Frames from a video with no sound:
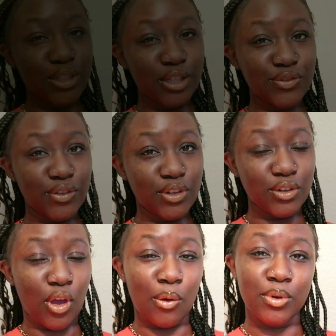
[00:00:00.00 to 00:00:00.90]
today's video,
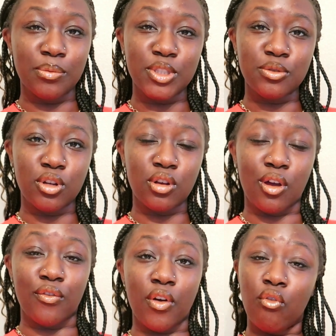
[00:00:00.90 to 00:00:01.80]
y'all, I'm gonna be starting
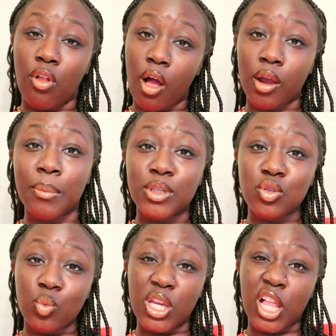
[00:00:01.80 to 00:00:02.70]
off
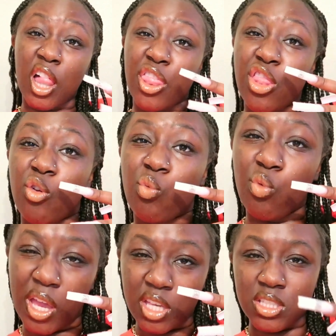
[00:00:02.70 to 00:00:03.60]
Vlogmas week
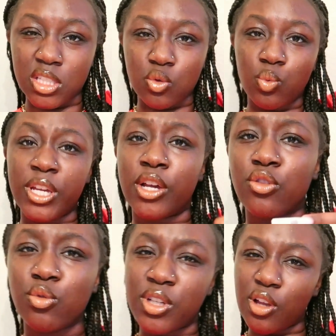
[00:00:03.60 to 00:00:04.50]
3. It's week
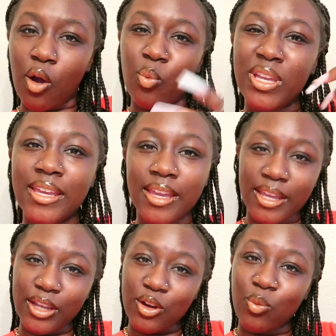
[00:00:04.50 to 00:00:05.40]
3, y'all. We
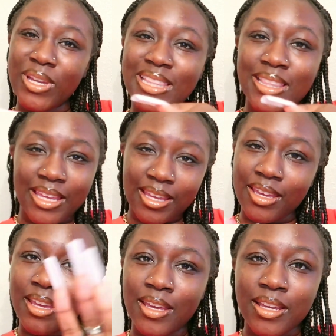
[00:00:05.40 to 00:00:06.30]
in here, we
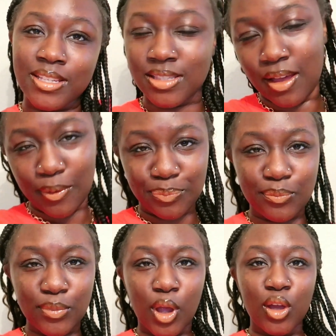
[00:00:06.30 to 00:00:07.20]
lit. It's up.